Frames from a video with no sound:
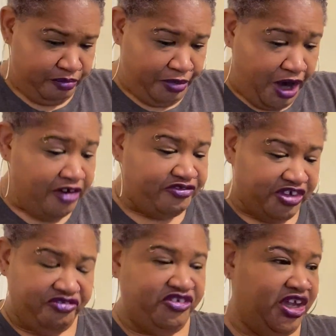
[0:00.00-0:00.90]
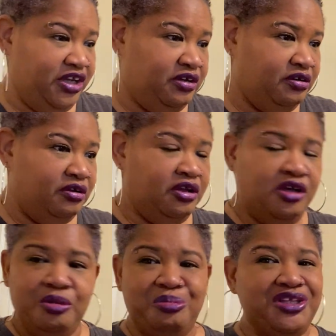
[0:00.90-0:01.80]
Perfect fit,
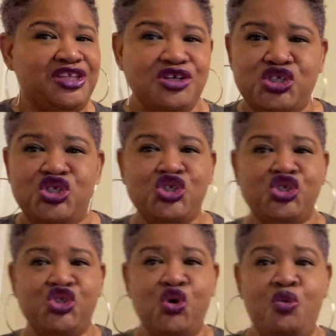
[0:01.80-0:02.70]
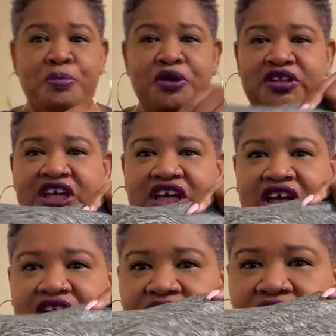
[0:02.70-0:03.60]
but they're super thin.